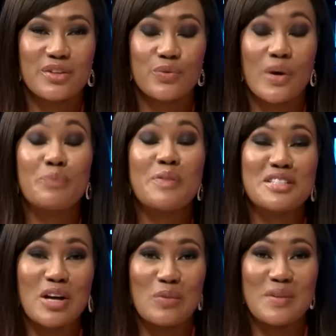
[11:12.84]
Well,
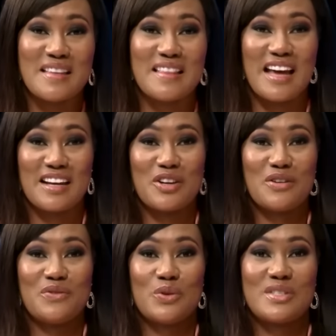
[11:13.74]
Peter Obi in that
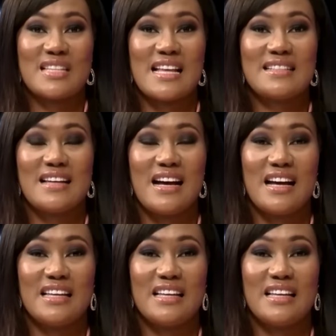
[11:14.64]
interview said uh,